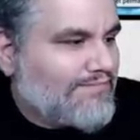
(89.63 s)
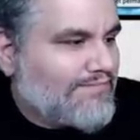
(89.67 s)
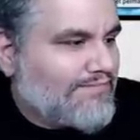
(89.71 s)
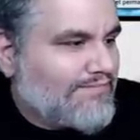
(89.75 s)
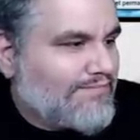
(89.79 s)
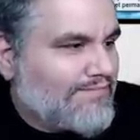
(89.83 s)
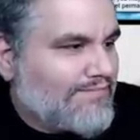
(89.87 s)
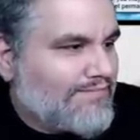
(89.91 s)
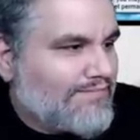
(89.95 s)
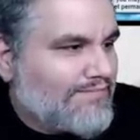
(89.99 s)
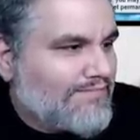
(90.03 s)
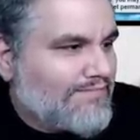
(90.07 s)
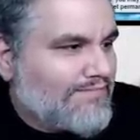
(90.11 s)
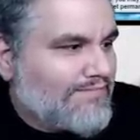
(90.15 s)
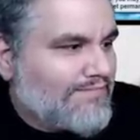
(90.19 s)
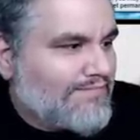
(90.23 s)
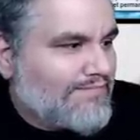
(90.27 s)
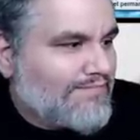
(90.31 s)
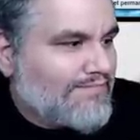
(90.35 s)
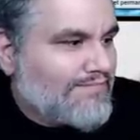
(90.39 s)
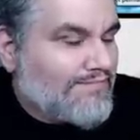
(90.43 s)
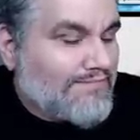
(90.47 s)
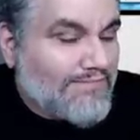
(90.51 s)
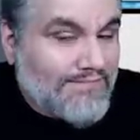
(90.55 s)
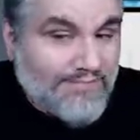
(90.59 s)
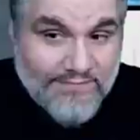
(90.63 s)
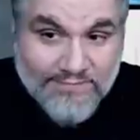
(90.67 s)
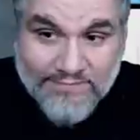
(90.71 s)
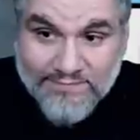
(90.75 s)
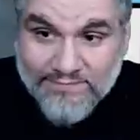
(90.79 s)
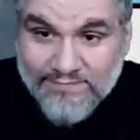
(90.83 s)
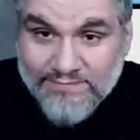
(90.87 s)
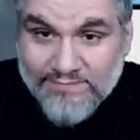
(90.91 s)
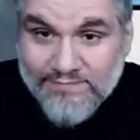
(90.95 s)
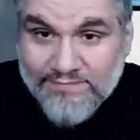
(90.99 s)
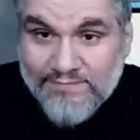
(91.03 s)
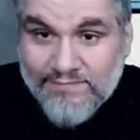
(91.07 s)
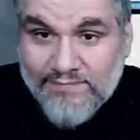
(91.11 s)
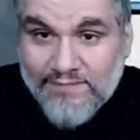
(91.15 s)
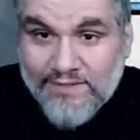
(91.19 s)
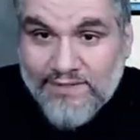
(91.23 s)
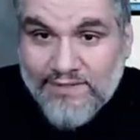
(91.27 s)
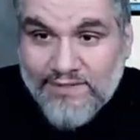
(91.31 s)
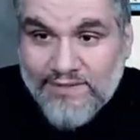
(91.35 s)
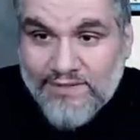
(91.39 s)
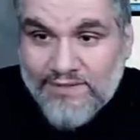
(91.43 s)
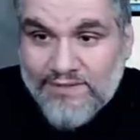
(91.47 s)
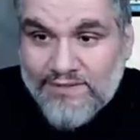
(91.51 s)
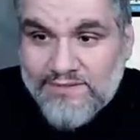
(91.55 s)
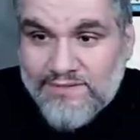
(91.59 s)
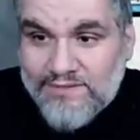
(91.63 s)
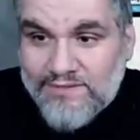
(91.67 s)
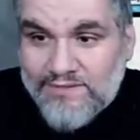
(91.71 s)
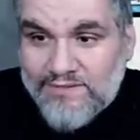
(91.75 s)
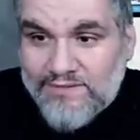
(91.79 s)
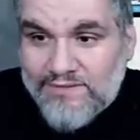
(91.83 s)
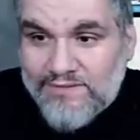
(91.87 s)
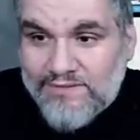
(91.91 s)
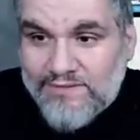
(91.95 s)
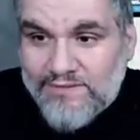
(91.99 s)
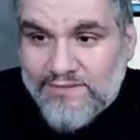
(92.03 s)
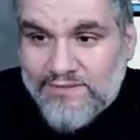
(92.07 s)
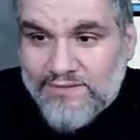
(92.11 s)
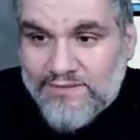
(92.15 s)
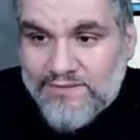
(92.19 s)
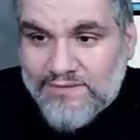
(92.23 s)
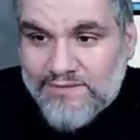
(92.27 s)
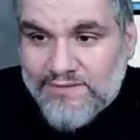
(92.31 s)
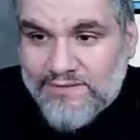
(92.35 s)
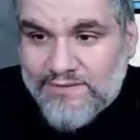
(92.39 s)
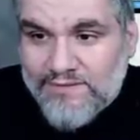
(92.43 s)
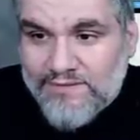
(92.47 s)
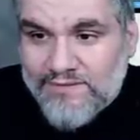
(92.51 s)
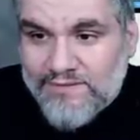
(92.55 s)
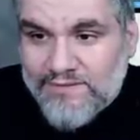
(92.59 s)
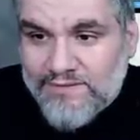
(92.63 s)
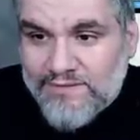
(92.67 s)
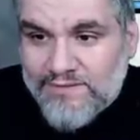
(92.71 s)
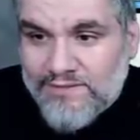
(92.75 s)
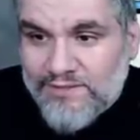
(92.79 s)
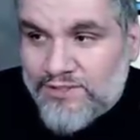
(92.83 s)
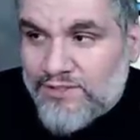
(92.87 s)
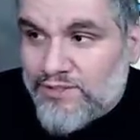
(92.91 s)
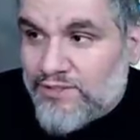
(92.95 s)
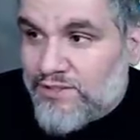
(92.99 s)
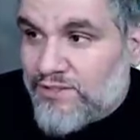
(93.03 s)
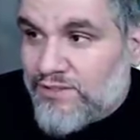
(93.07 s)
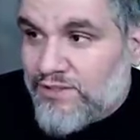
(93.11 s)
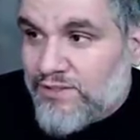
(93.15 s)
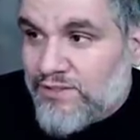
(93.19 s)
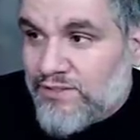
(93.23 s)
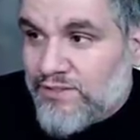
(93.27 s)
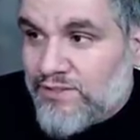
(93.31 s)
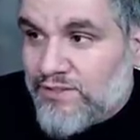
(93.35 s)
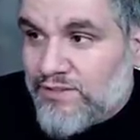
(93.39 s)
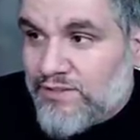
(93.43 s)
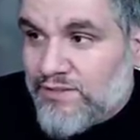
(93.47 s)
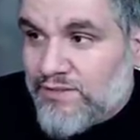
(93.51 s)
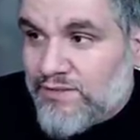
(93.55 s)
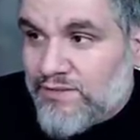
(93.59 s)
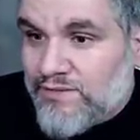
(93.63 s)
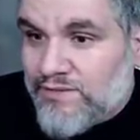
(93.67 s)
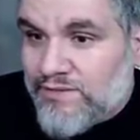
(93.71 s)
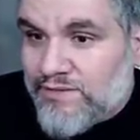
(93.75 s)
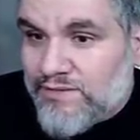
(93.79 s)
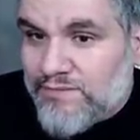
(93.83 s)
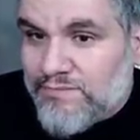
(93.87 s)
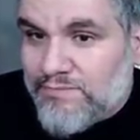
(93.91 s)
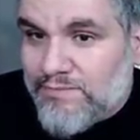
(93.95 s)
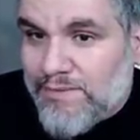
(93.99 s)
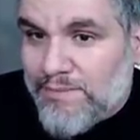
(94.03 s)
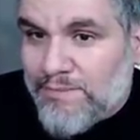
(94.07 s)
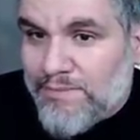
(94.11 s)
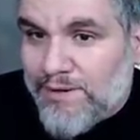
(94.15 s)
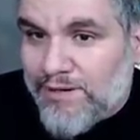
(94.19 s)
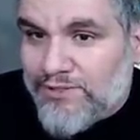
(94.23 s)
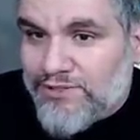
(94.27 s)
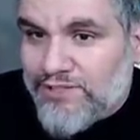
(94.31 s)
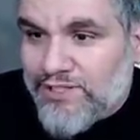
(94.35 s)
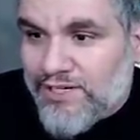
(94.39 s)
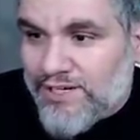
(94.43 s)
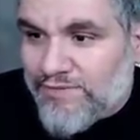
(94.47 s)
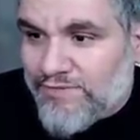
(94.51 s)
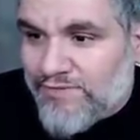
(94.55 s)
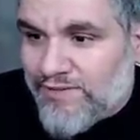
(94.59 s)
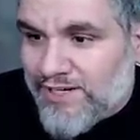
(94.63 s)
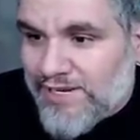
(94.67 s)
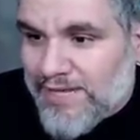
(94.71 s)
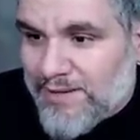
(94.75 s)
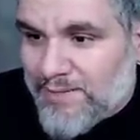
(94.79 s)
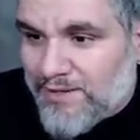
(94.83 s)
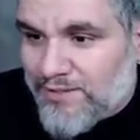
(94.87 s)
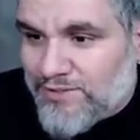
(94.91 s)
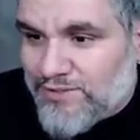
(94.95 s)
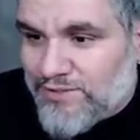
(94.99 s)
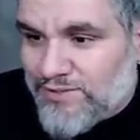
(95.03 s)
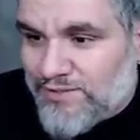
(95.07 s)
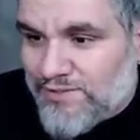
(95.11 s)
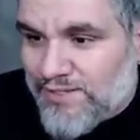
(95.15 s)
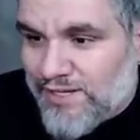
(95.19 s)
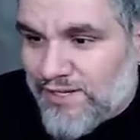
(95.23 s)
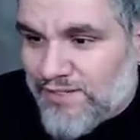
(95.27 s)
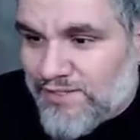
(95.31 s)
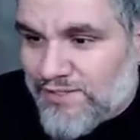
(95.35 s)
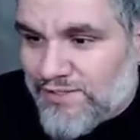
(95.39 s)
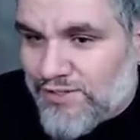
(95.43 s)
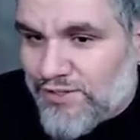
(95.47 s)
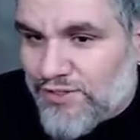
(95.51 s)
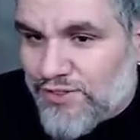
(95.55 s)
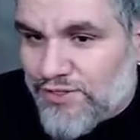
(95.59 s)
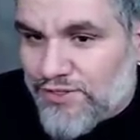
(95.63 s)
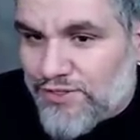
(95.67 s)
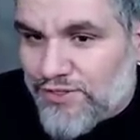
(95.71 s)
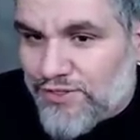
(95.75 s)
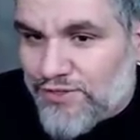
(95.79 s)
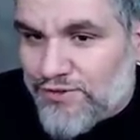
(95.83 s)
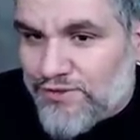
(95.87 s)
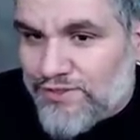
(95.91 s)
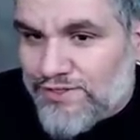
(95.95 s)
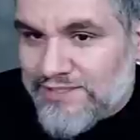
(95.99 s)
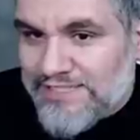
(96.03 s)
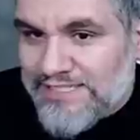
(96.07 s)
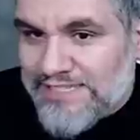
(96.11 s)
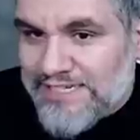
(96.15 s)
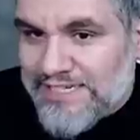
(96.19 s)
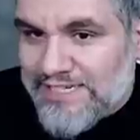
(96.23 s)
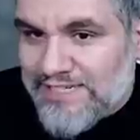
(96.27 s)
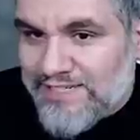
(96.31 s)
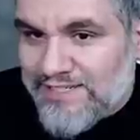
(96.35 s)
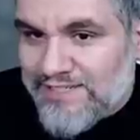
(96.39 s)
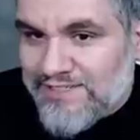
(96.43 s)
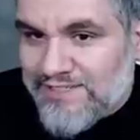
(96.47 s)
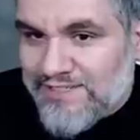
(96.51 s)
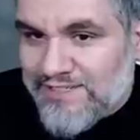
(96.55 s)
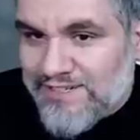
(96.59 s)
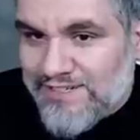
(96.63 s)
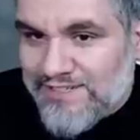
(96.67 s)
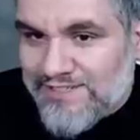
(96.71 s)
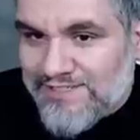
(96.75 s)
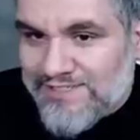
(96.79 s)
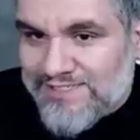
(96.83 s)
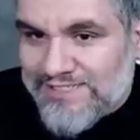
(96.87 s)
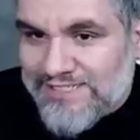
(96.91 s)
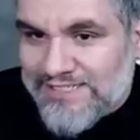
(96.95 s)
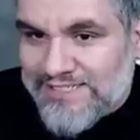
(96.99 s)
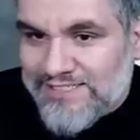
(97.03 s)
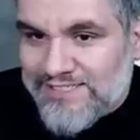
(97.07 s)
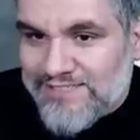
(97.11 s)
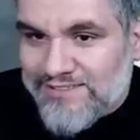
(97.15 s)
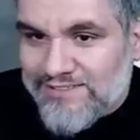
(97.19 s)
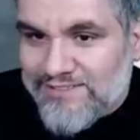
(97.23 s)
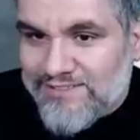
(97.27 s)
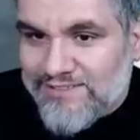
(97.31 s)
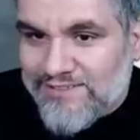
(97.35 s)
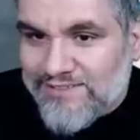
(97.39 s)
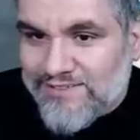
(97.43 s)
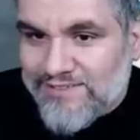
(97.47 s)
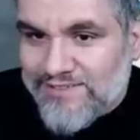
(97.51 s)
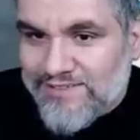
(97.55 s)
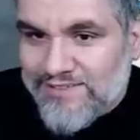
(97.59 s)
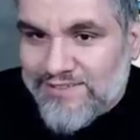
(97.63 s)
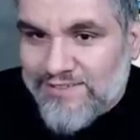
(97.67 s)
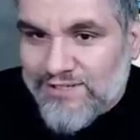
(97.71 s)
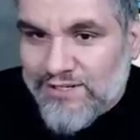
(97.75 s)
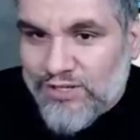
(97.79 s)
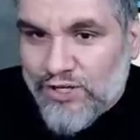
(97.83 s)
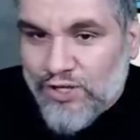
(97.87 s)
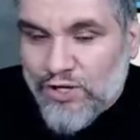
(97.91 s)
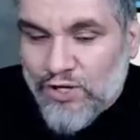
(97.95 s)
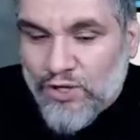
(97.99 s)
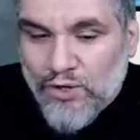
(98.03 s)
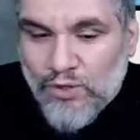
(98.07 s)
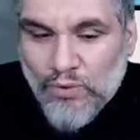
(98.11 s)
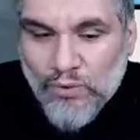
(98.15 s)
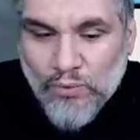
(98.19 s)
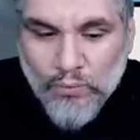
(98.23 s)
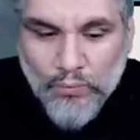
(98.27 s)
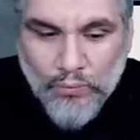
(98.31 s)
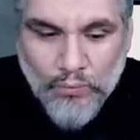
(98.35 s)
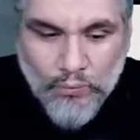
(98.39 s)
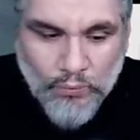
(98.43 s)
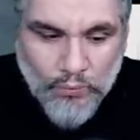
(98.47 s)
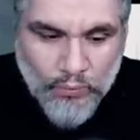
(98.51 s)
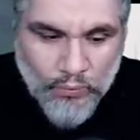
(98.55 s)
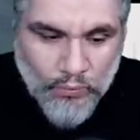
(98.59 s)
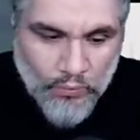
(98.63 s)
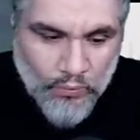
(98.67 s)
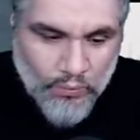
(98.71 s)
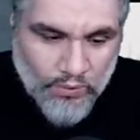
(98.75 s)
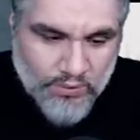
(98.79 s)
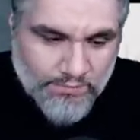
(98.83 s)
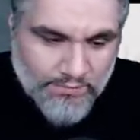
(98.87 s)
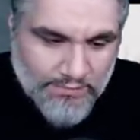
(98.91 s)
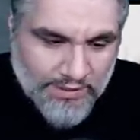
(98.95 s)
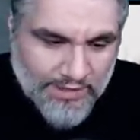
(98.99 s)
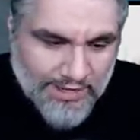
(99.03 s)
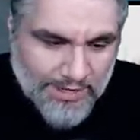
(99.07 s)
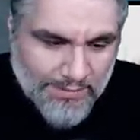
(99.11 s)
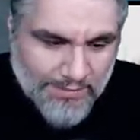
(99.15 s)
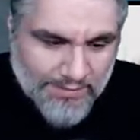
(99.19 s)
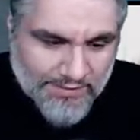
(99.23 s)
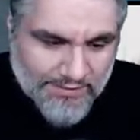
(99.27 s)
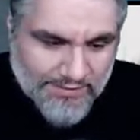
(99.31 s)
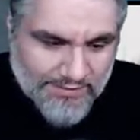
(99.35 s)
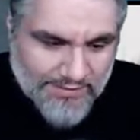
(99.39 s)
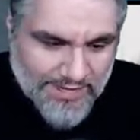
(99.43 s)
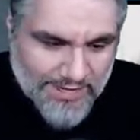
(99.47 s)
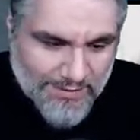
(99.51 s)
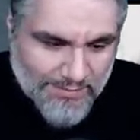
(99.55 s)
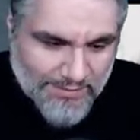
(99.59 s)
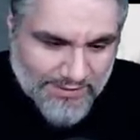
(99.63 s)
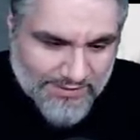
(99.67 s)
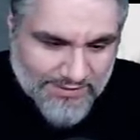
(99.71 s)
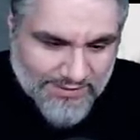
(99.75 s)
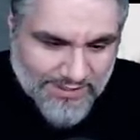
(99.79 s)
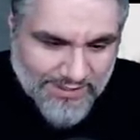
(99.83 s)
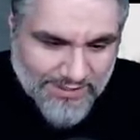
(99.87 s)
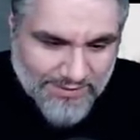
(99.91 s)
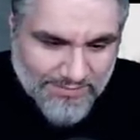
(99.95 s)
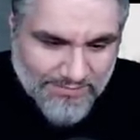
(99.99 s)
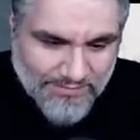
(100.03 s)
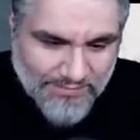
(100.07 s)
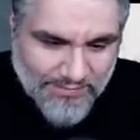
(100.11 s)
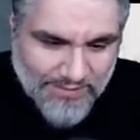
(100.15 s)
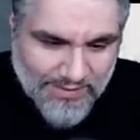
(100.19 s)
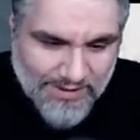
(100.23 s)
the card to go on on Storm for. Plus, it'll probably table if we wanted to do that. Man, Bioshock Infinite came out in 2013. It's six yeah, it's years been a old. man. Man, I've been taking my time.